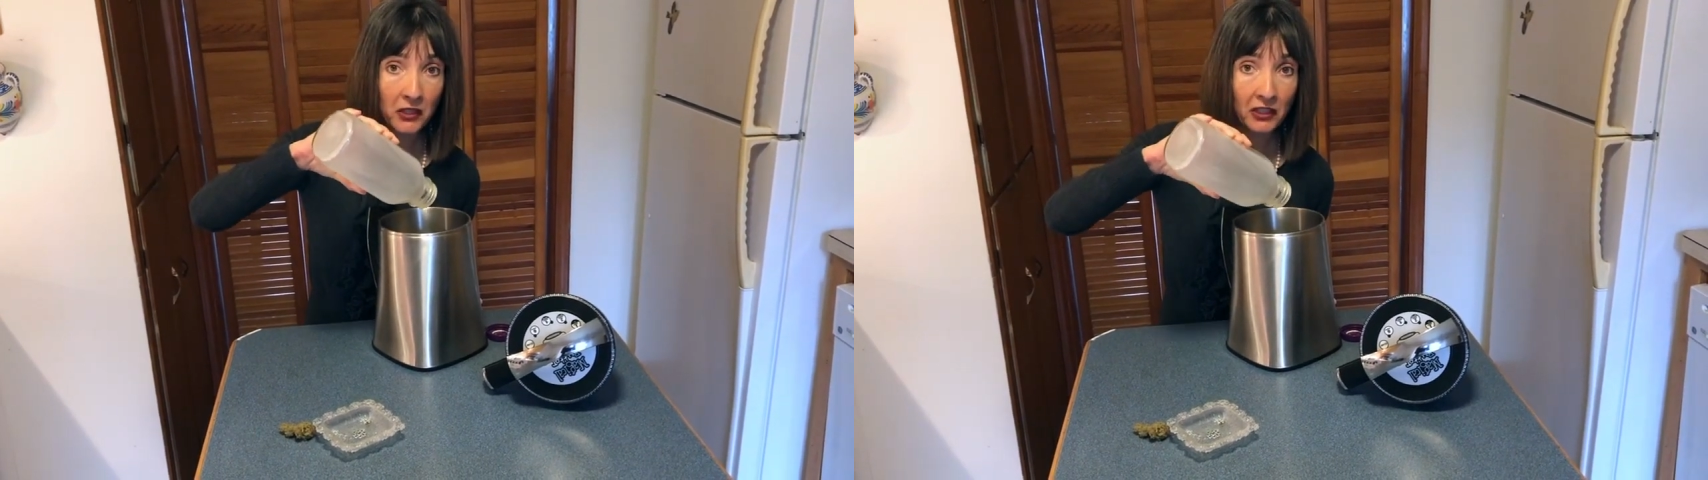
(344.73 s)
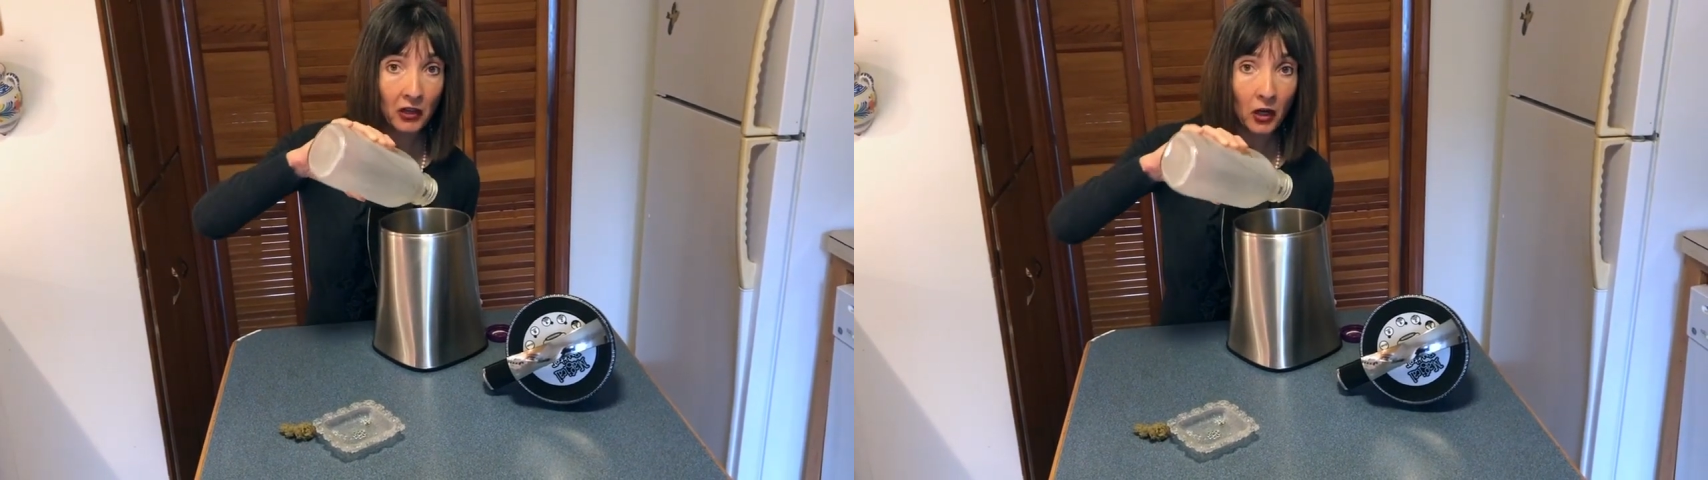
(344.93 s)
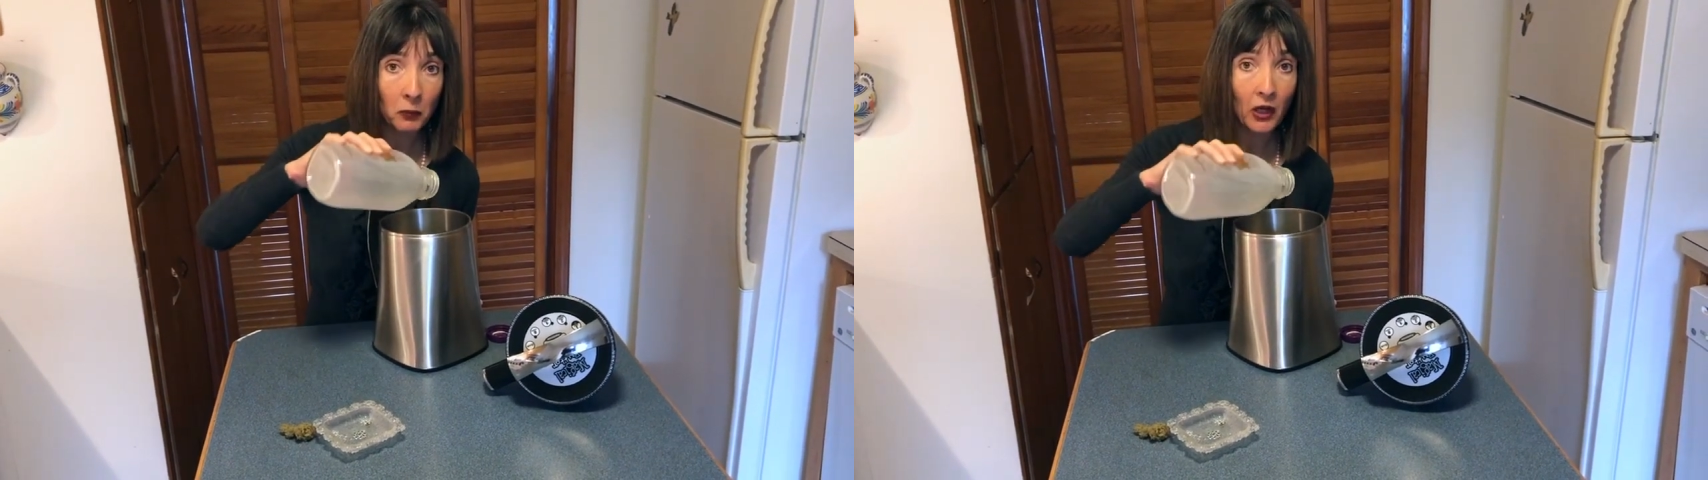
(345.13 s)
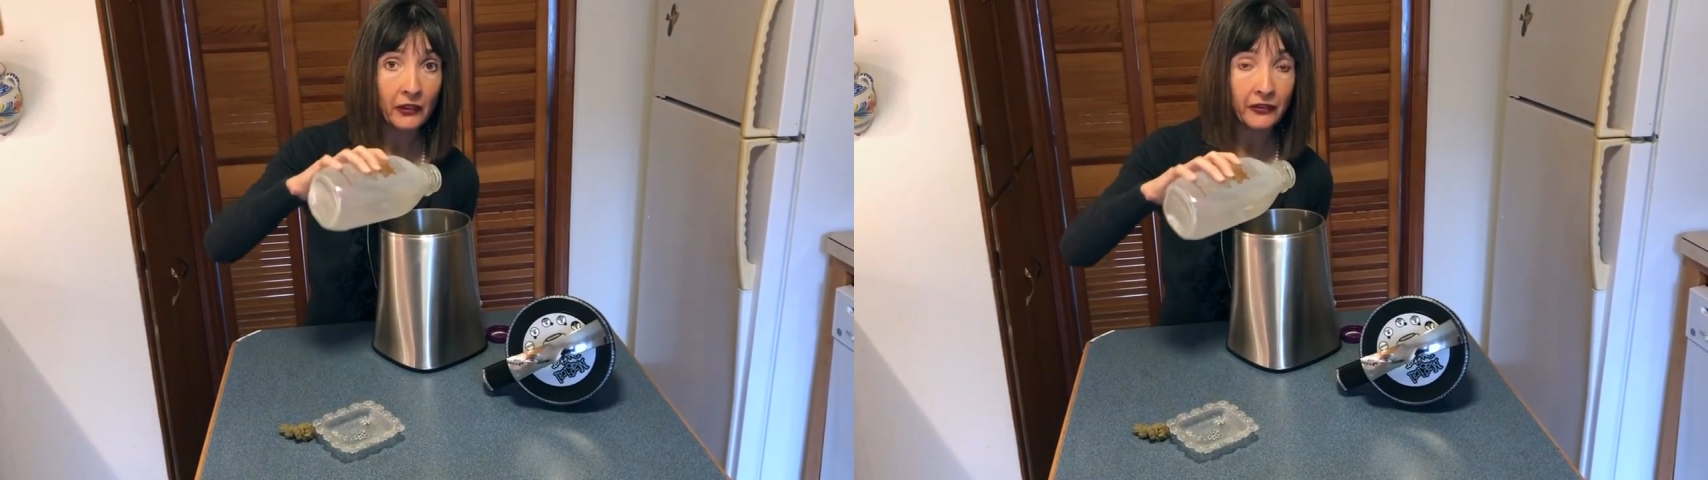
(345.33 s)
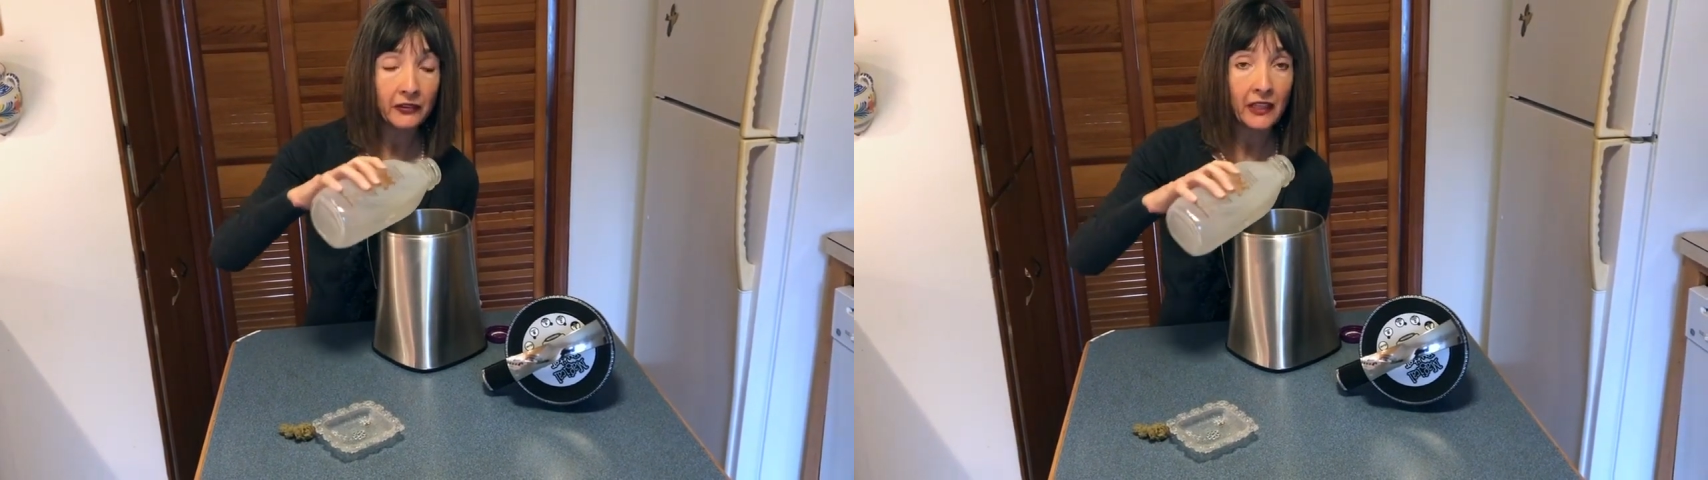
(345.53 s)

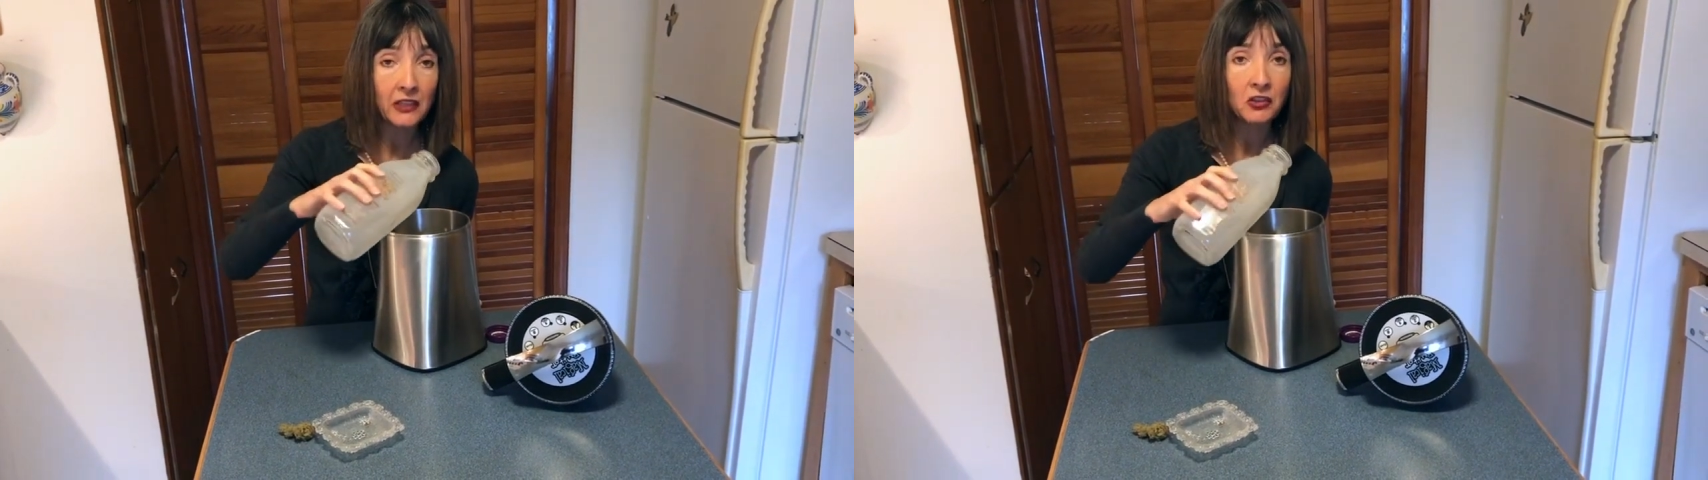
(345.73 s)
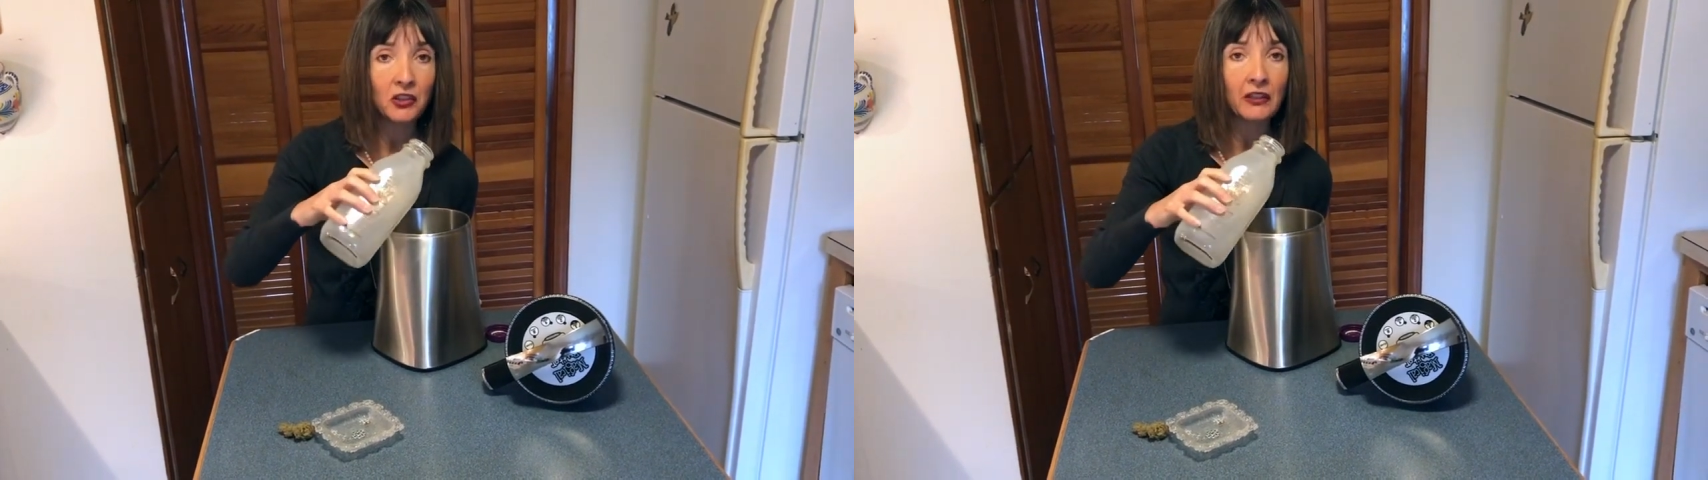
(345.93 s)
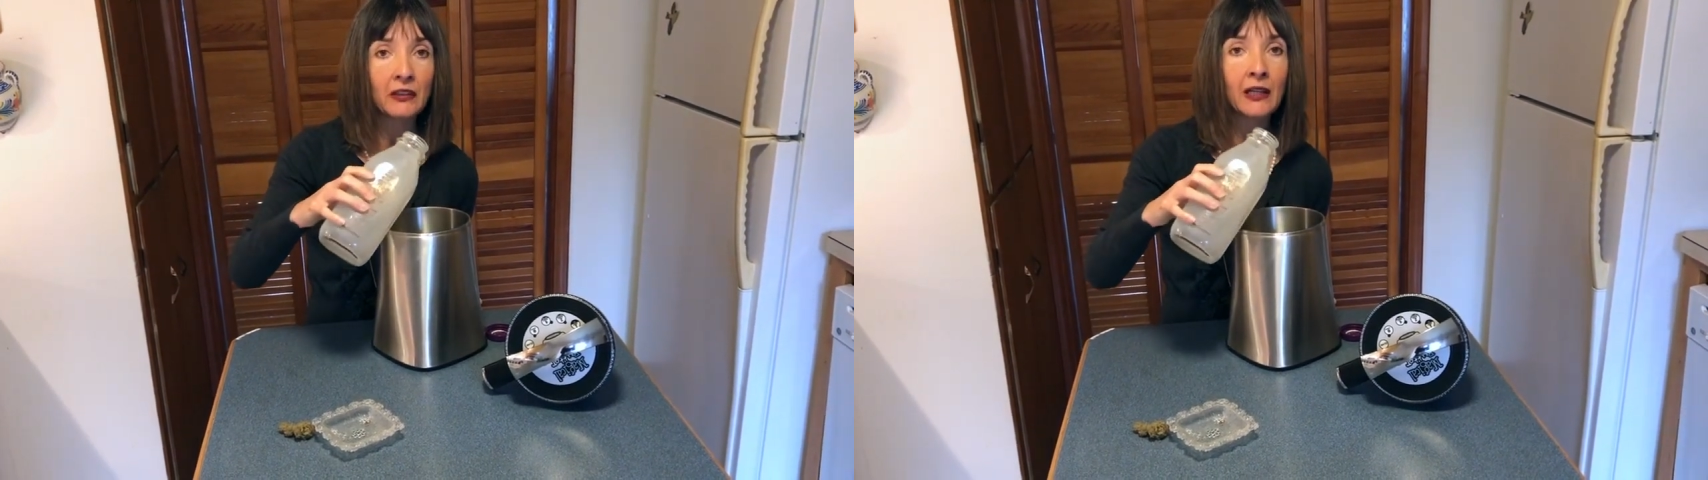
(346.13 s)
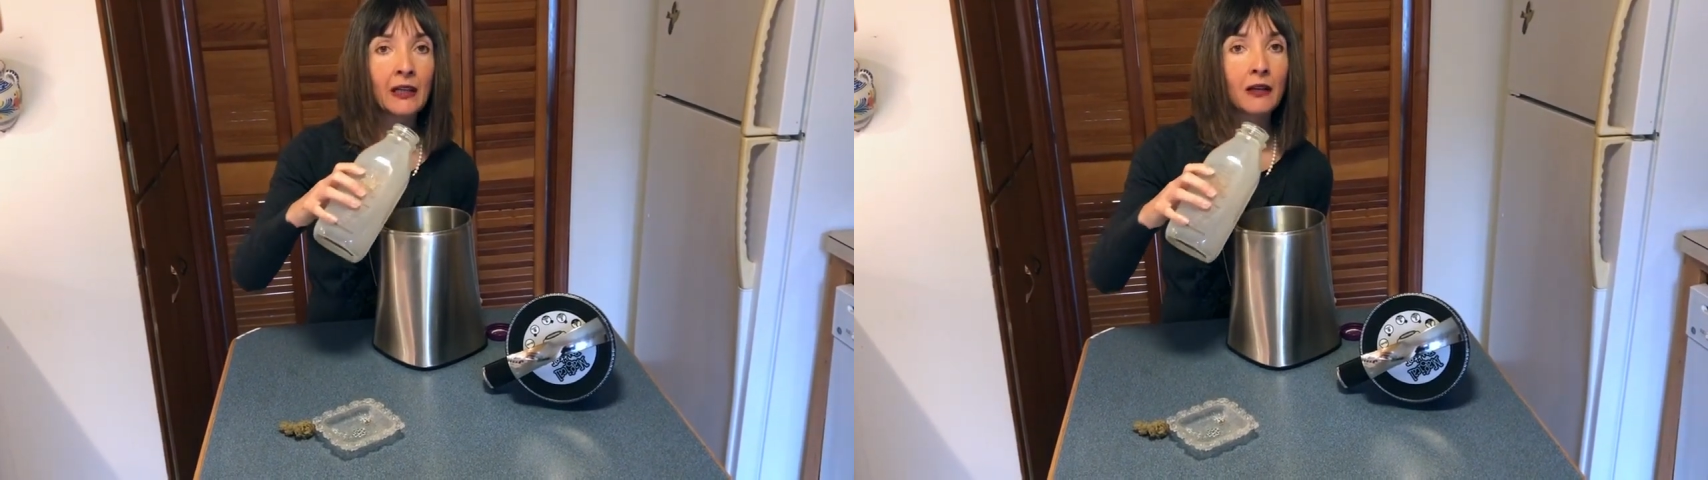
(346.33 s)
decarboxylation,